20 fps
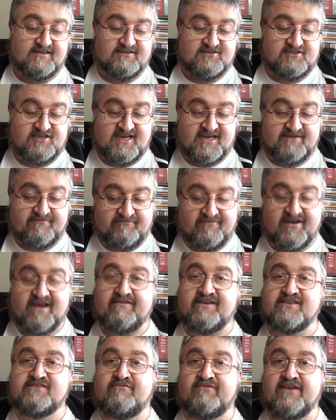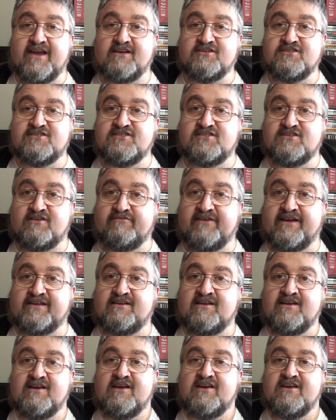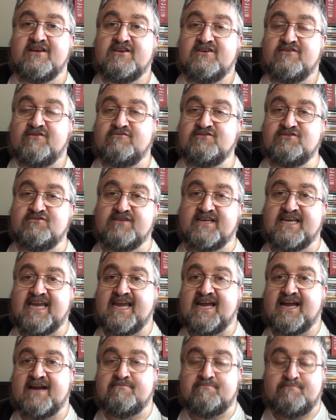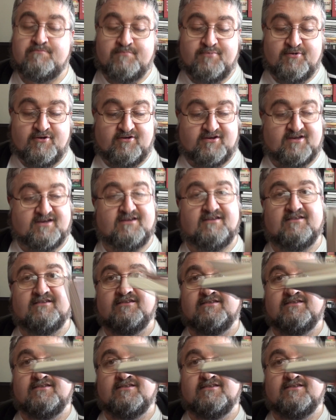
So you get various versions of it. You also get a book.